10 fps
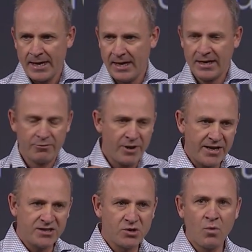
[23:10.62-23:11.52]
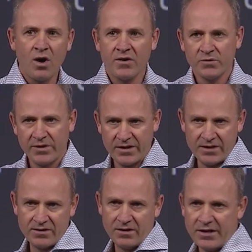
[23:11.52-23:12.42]
And I ran into walls with the,
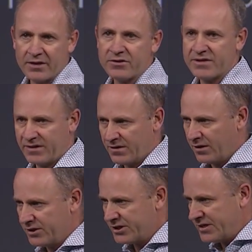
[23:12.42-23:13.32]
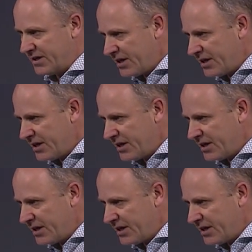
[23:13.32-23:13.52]
the other technologies.